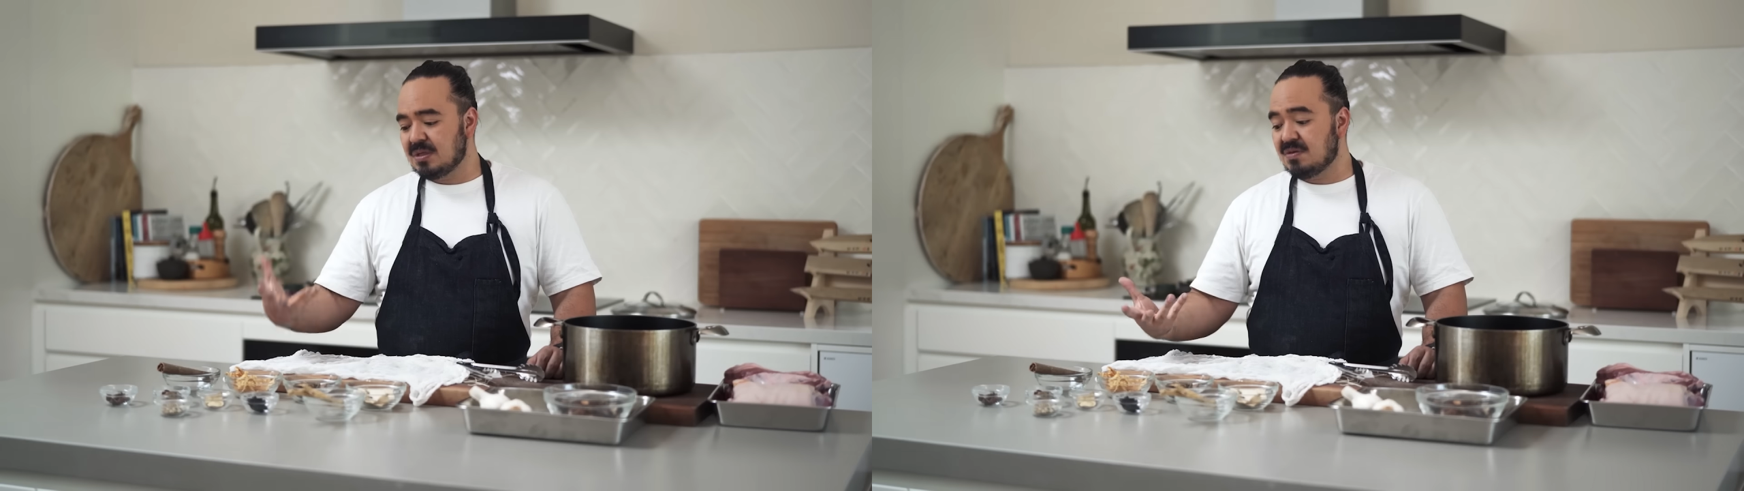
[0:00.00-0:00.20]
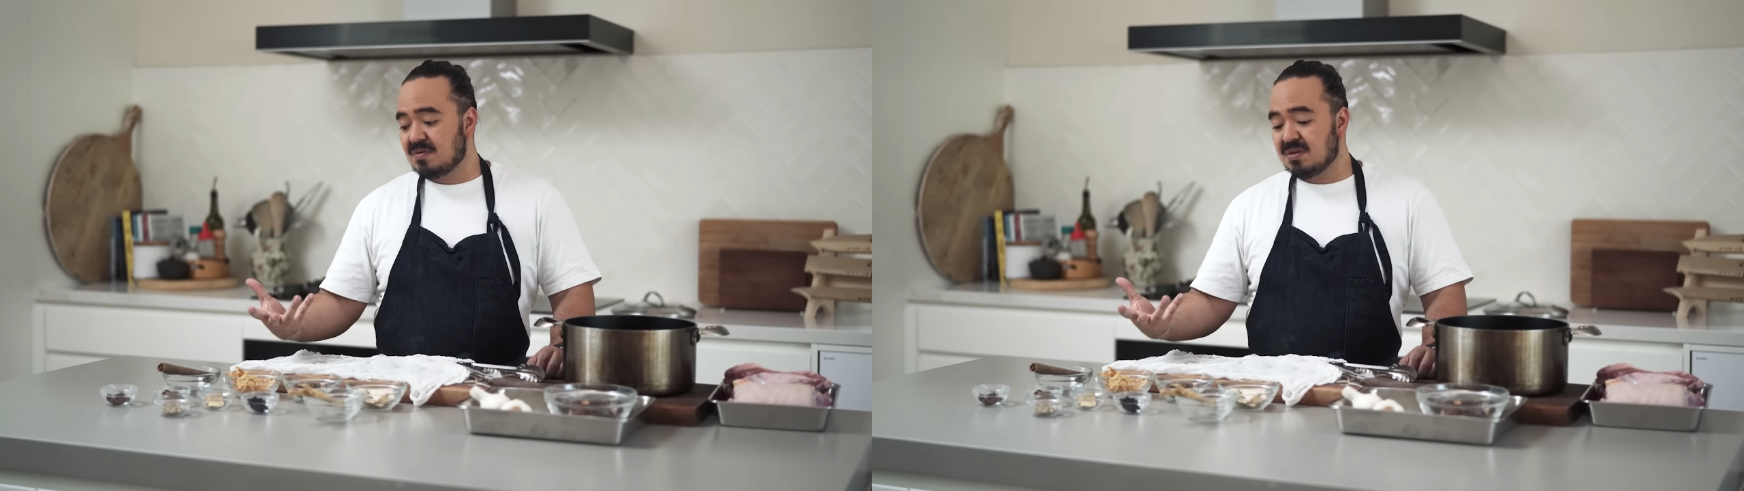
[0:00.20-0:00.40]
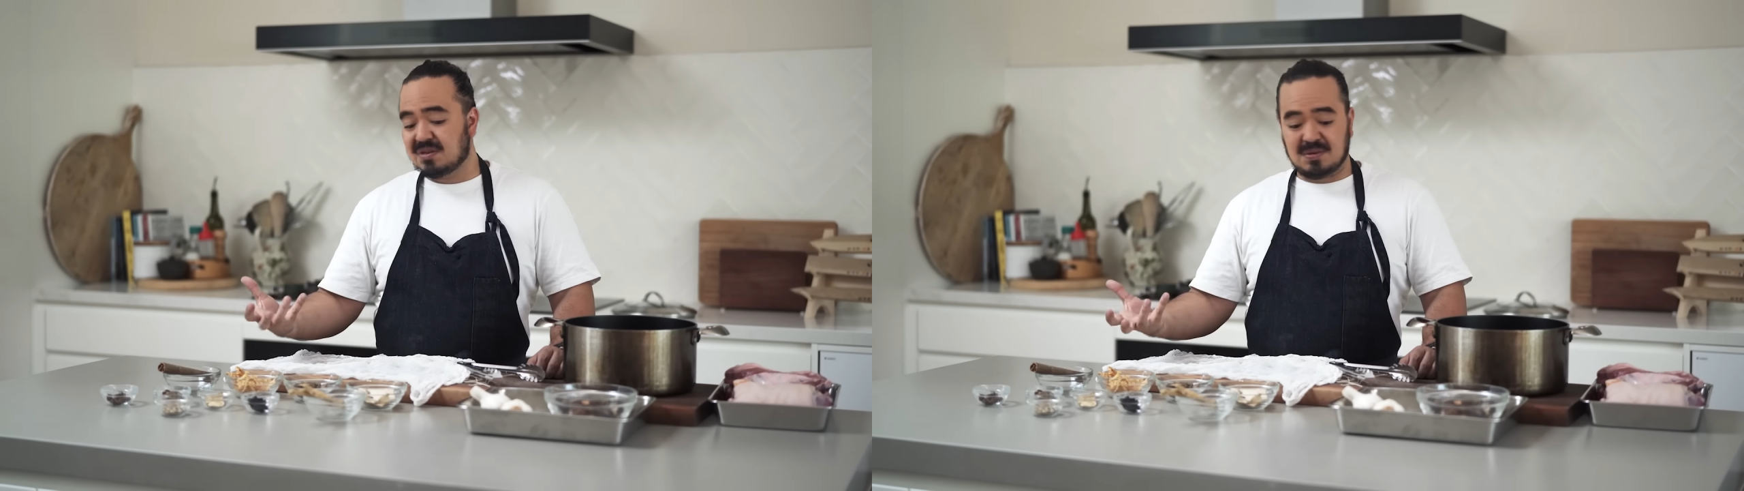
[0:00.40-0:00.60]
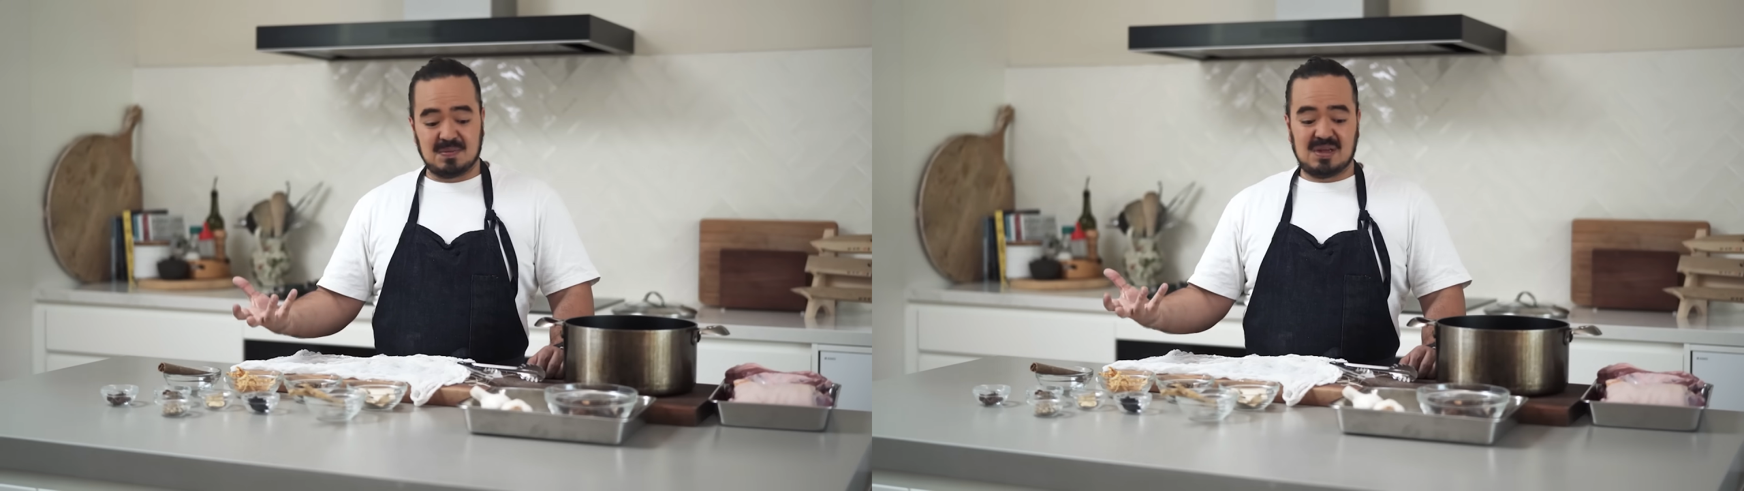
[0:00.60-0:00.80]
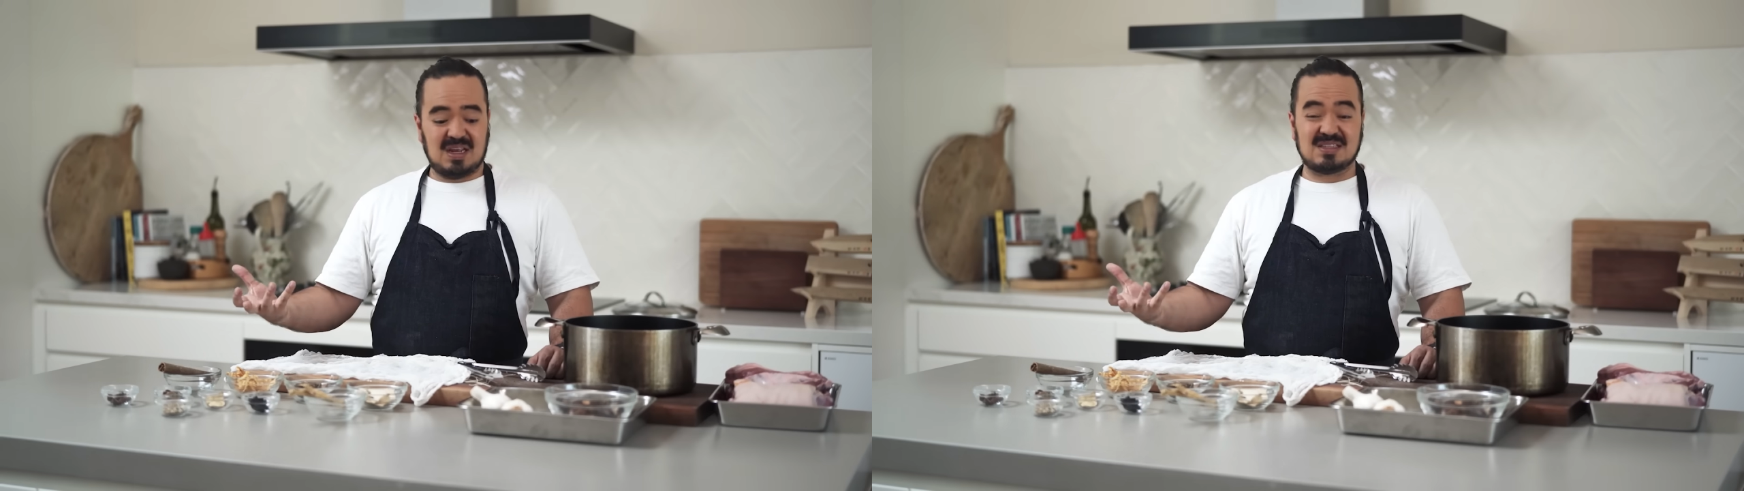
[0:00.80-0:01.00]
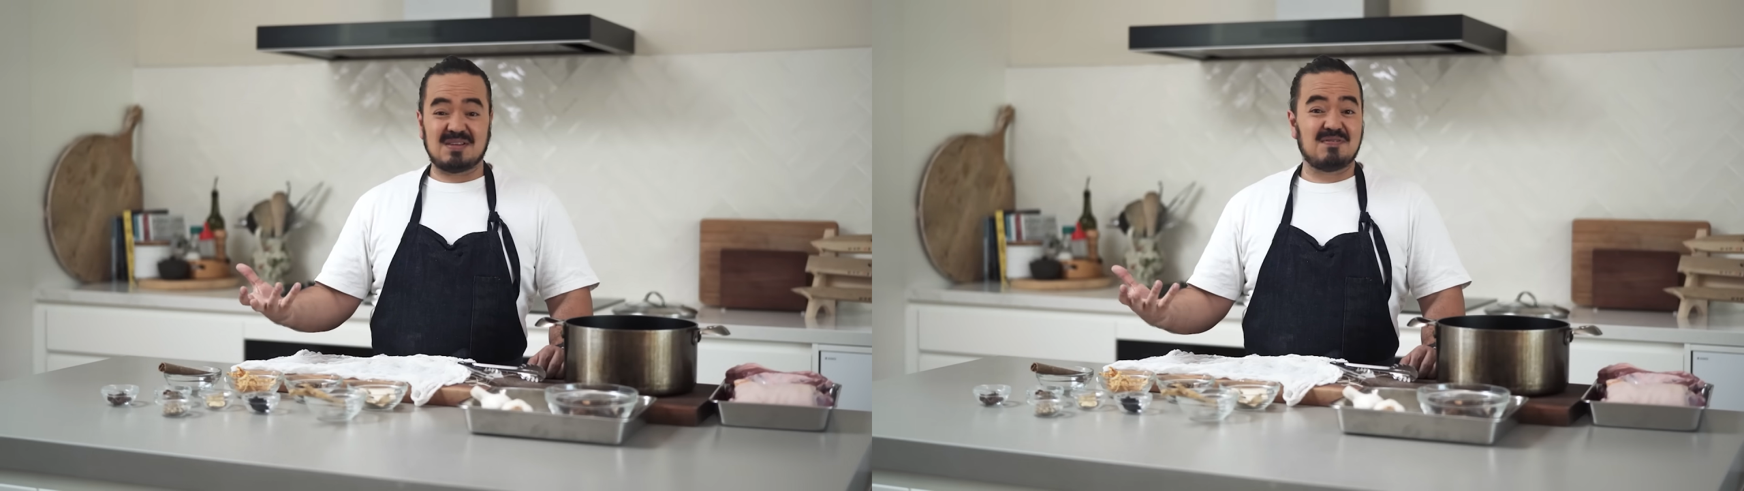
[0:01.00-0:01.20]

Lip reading: once you've got them, it's a